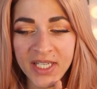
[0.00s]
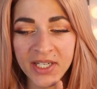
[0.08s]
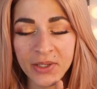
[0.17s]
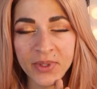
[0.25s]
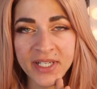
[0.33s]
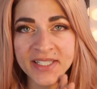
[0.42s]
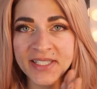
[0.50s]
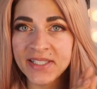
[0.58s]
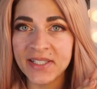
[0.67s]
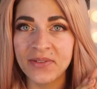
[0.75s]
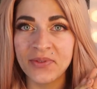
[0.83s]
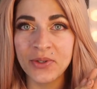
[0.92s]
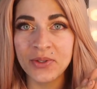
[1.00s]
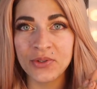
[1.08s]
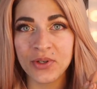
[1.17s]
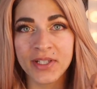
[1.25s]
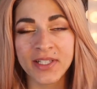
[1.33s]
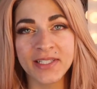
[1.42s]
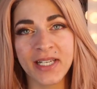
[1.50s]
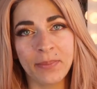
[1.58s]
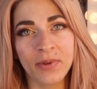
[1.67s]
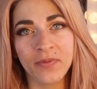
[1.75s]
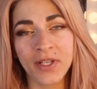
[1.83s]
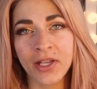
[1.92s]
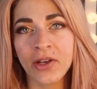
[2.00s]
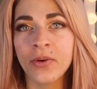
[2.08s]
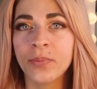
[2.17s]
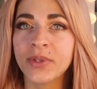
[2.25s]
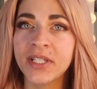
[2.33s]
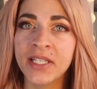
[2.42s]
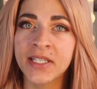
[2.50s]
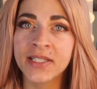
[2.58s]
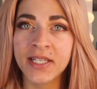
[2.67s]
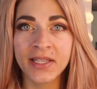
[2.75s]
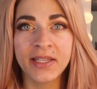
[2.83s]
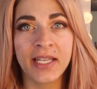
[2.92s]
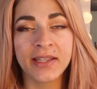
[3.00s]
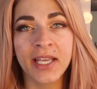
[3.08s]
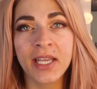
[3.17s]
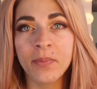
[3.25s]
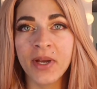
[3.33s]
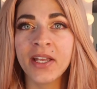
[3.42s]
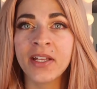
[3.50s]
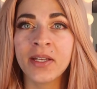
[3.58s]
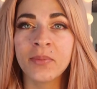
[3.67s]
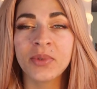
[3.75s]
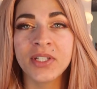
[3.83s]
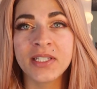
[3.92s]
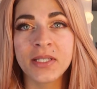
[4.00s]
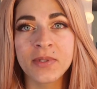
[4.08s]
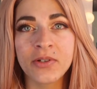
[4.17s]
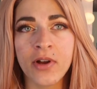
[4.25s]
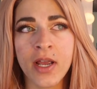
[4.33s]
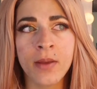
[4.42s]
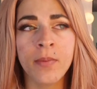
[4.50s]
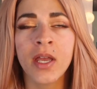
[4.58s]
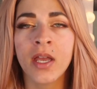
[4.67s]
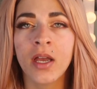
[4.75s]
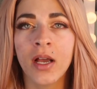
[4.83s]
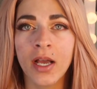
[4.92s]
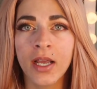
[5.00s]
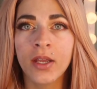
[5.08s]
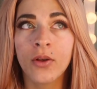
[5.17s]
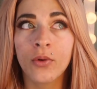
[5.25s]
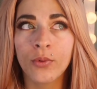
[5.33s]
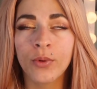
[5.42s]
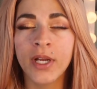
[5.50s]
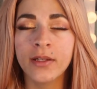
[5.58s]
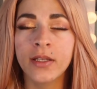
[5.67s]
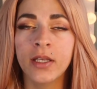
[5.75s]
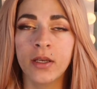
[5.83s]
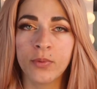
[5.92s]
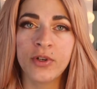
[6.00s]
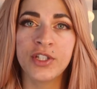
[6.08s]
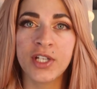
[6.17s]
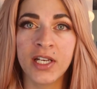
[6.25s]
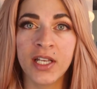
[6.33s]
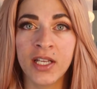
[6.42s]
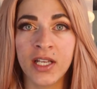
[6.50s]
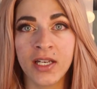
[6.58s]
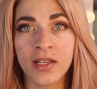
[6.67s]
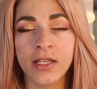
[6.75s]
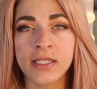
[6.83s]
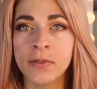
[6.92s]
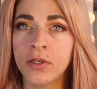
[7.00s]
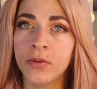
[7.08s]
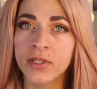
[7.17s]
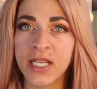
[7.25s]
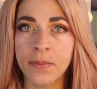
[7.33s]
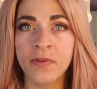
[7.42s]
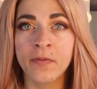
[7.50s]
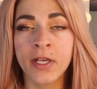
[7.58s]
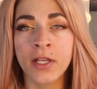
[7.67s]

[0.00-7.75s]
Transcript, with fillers: anyways, if you enjoyed this type of video, please hit that like button and please subscribe. I greatly appreciate it and it lets me know what type of